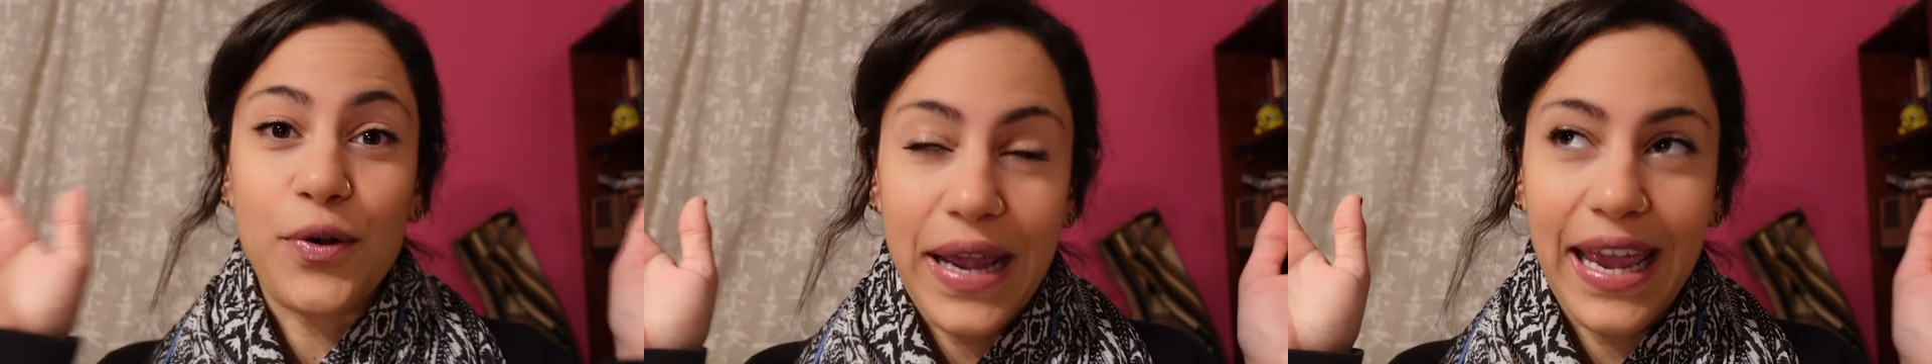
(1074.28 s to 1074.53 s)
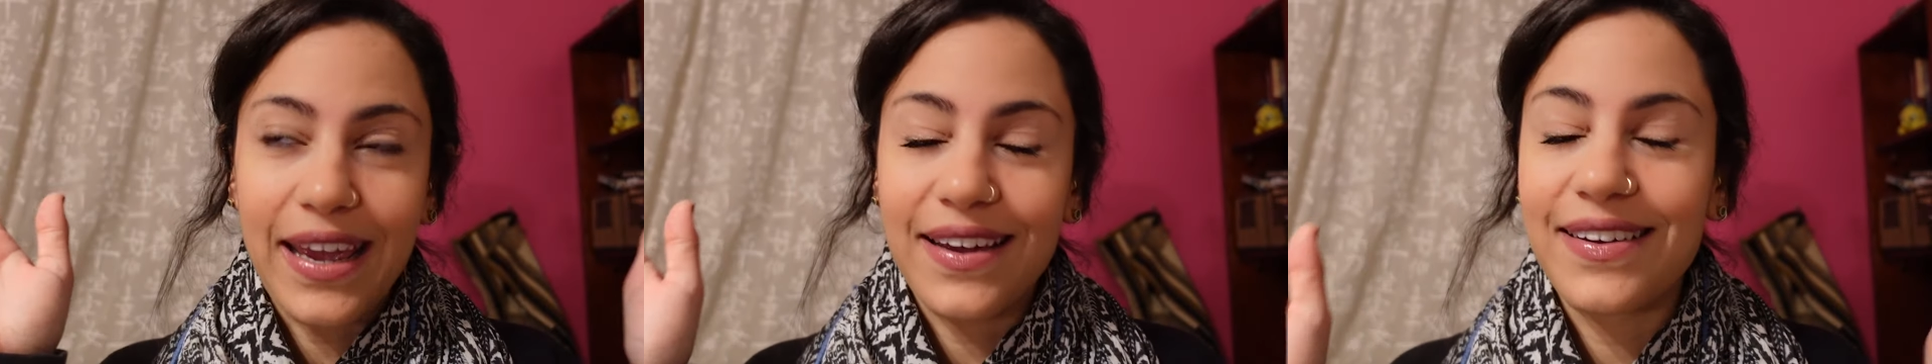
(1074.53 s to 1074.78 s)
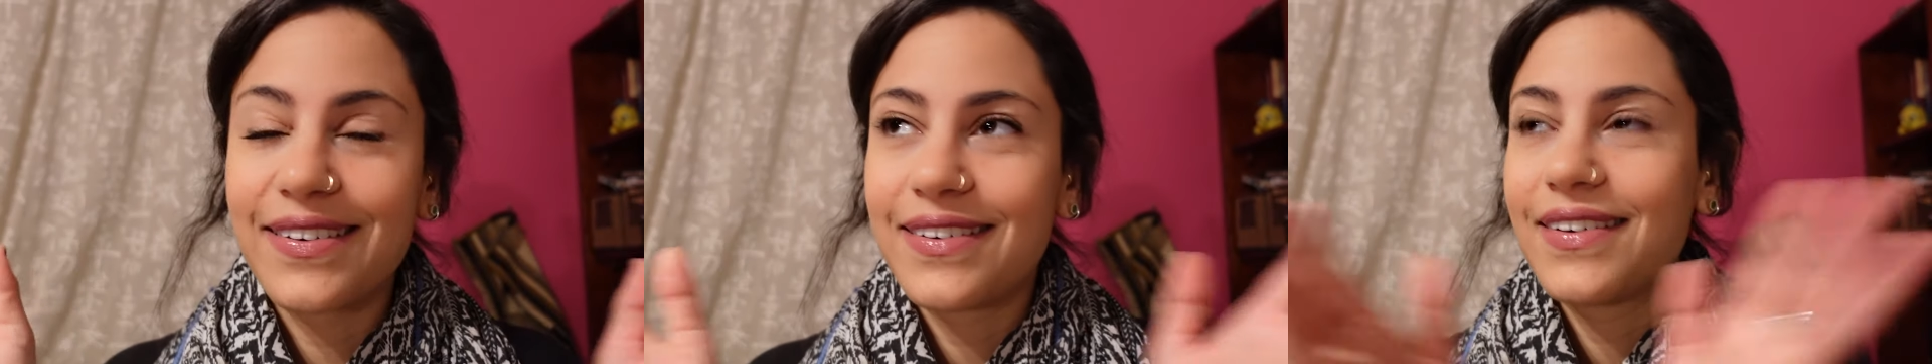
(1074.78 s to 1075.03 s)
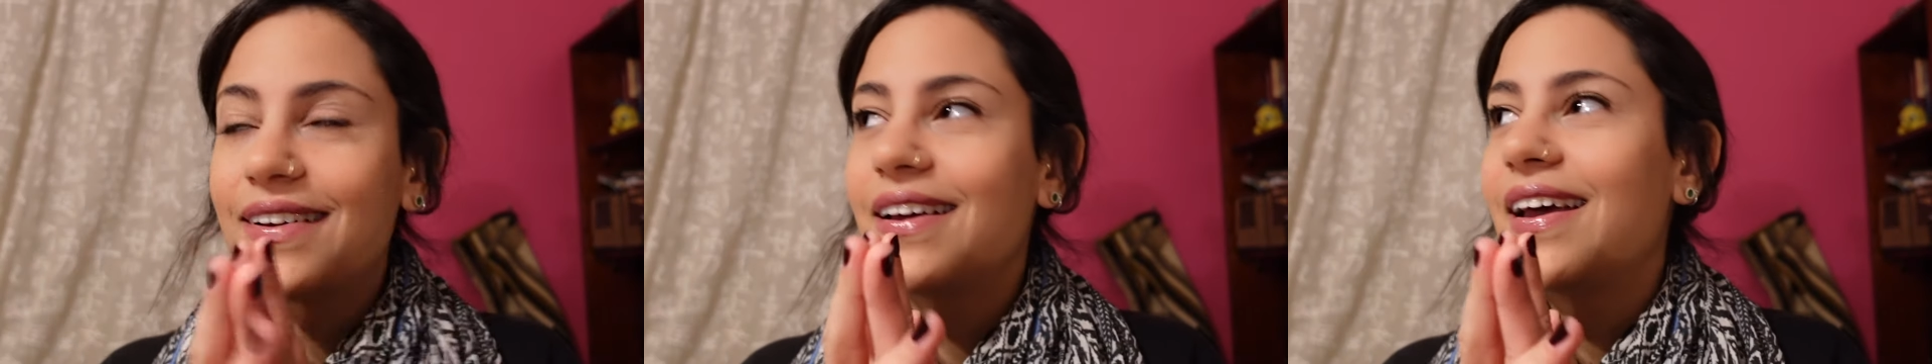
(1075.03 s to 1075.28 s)
okay.
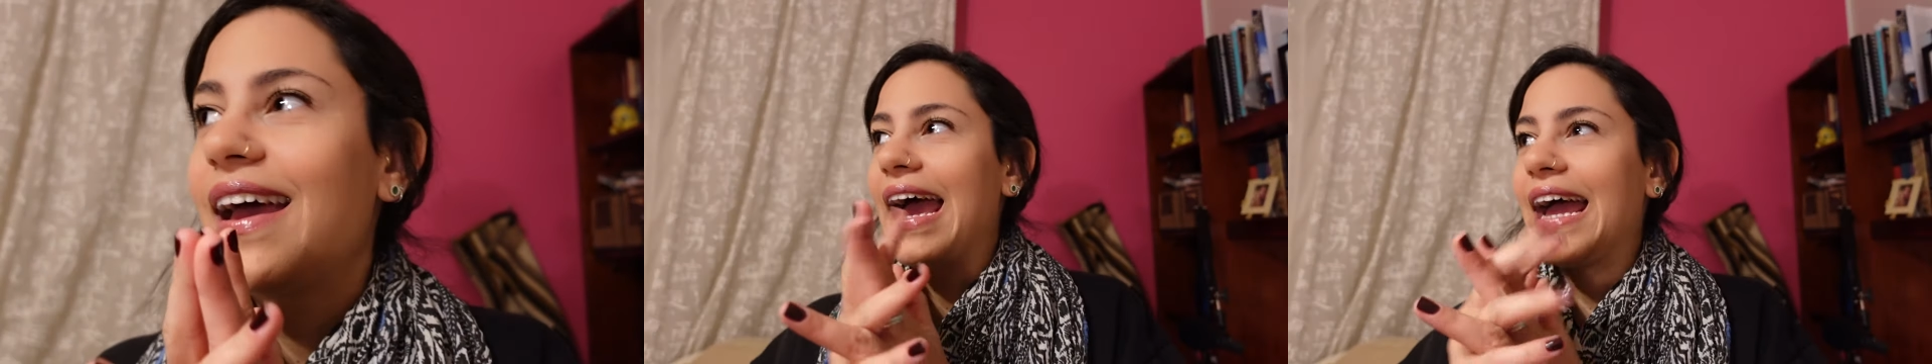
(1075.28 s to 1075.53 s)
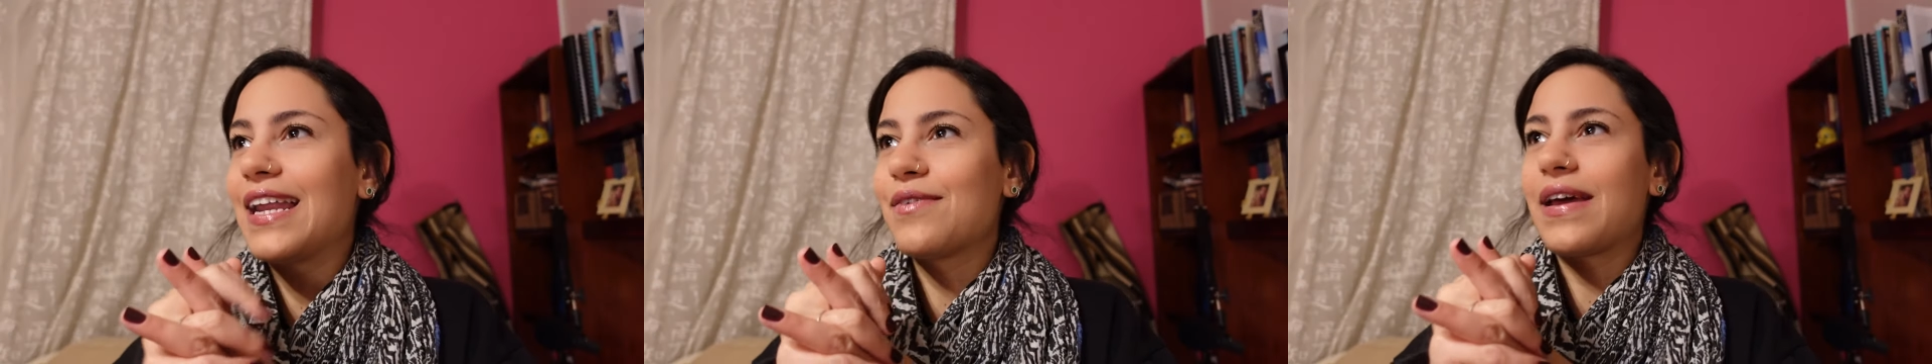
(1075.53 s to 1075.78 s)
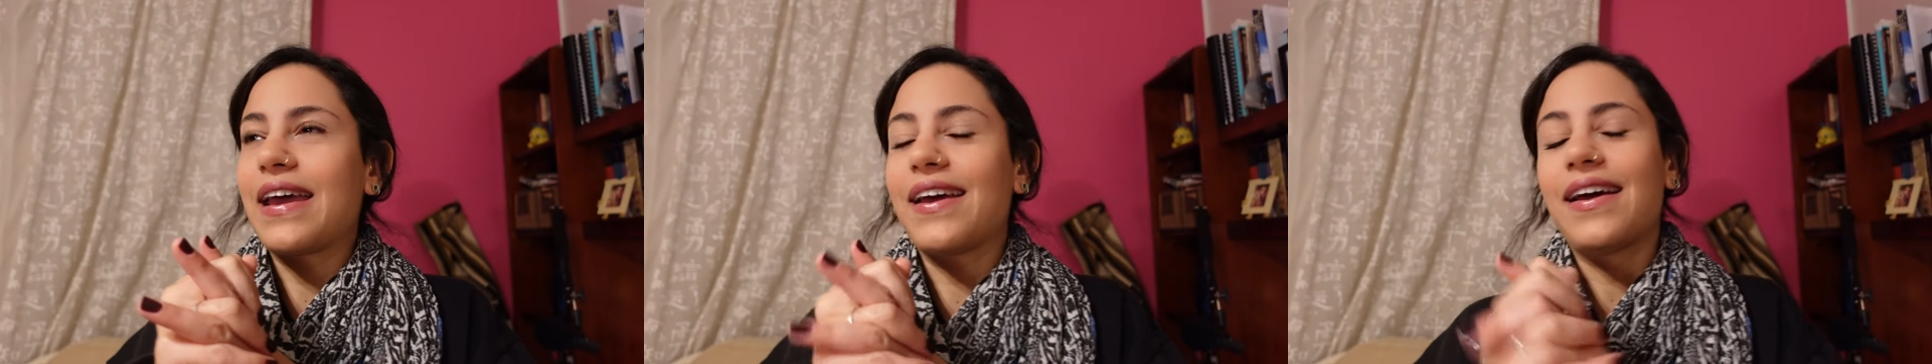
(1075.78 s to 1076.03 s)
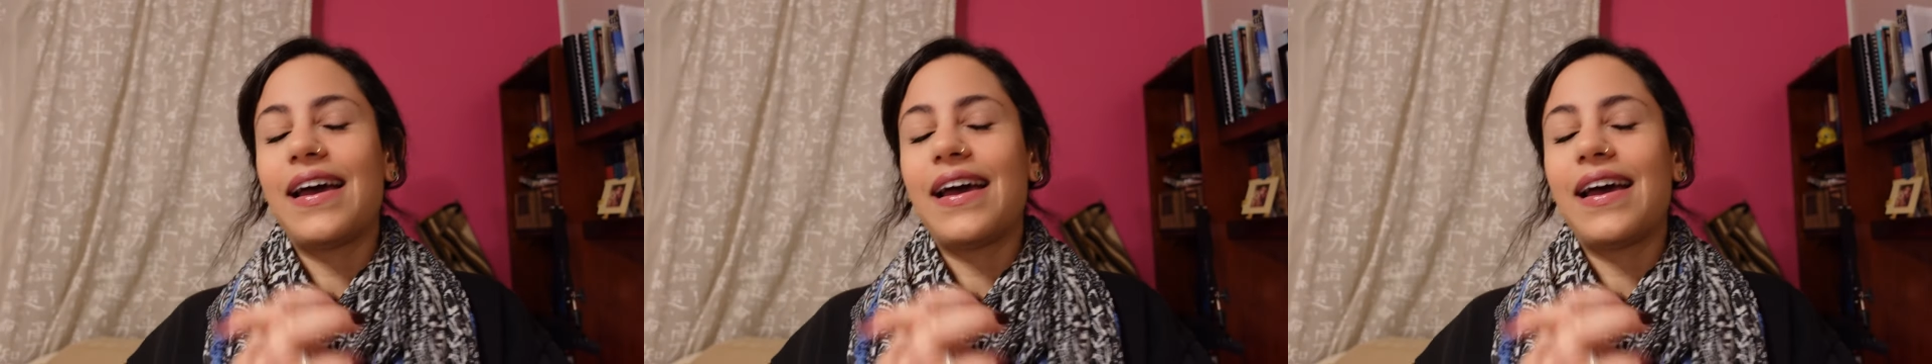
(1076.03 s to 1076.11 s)
Anyway,